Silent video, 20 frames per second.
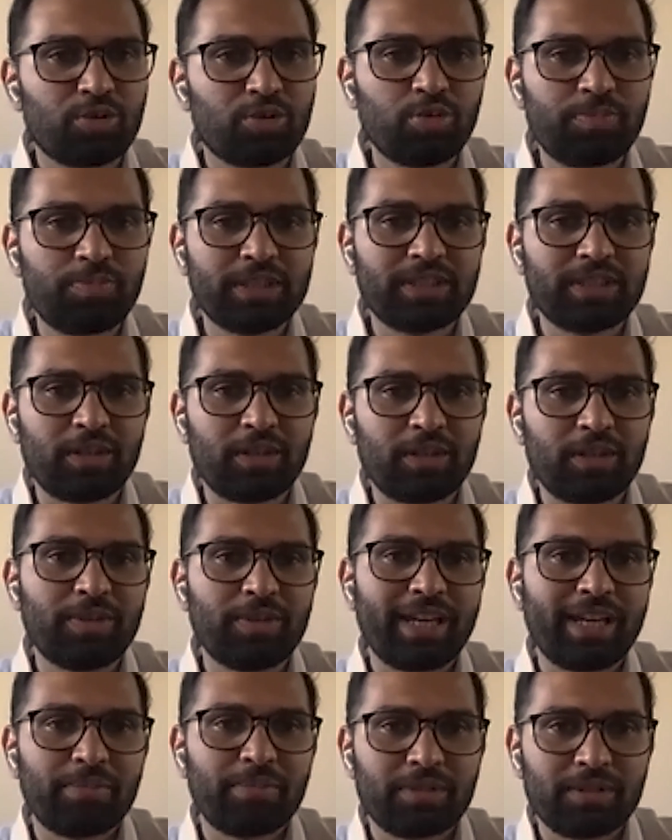rupees are to
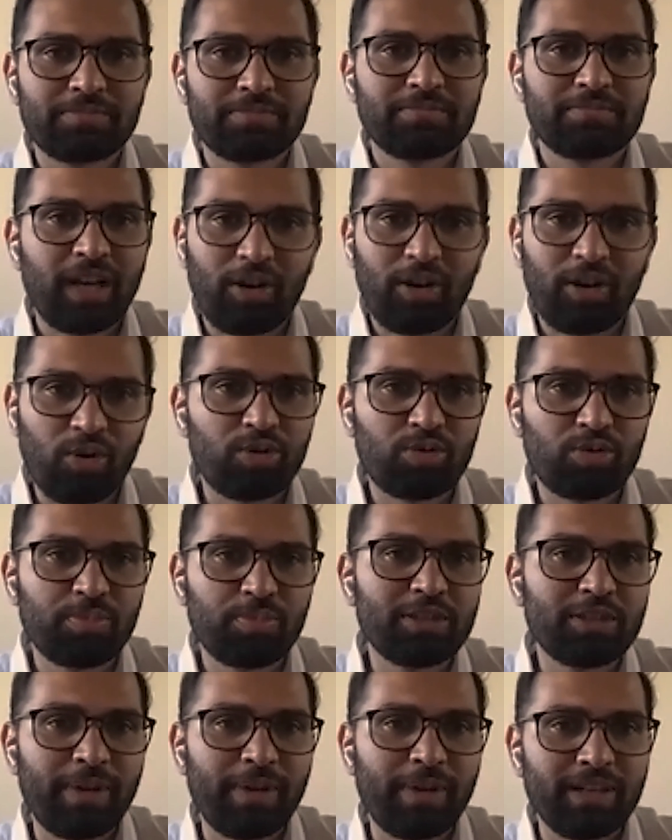be kept or to
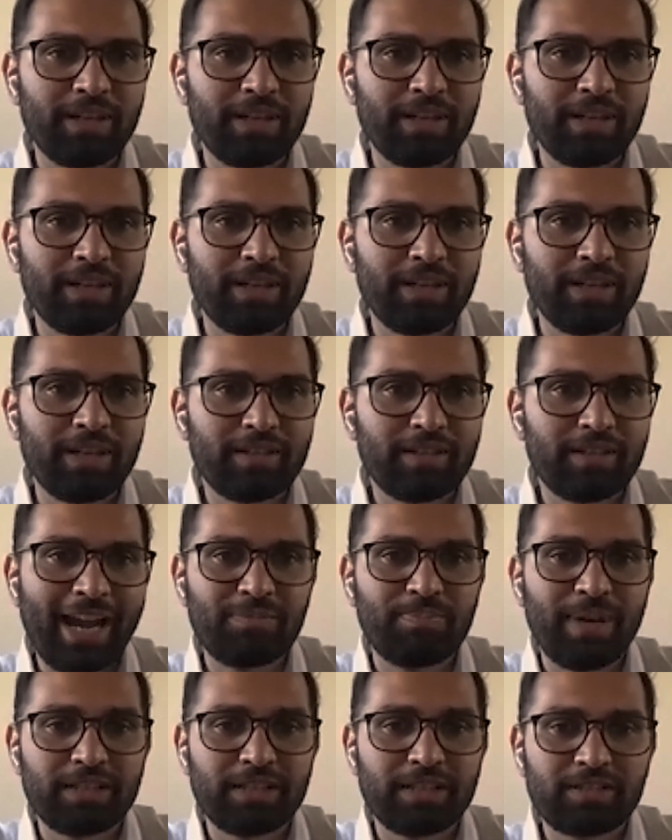be spent at
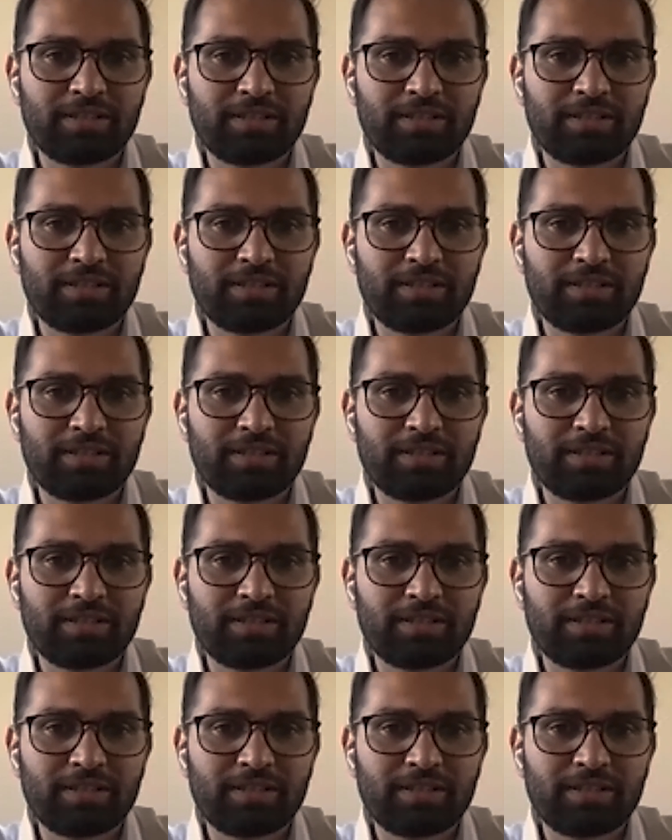best.